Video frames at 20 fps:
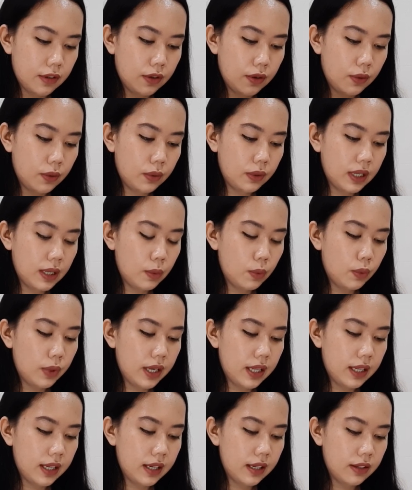You're only
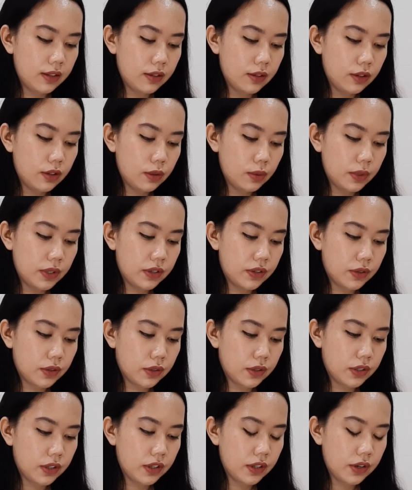willing to do a
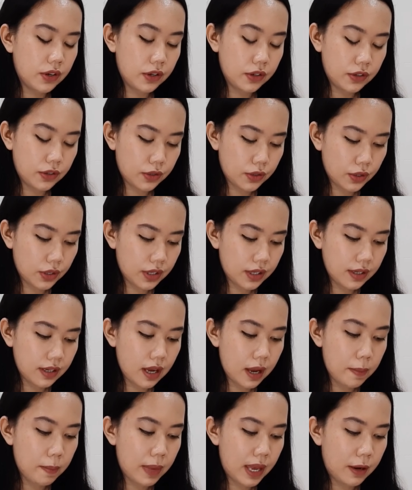
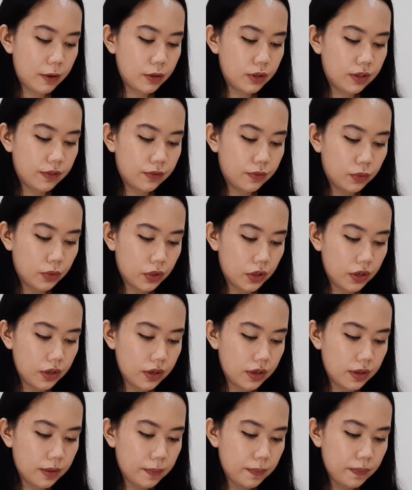certain amount of
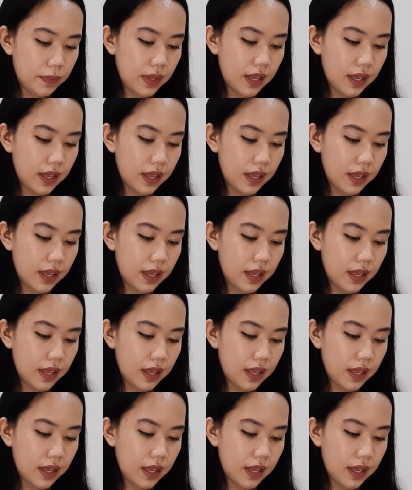work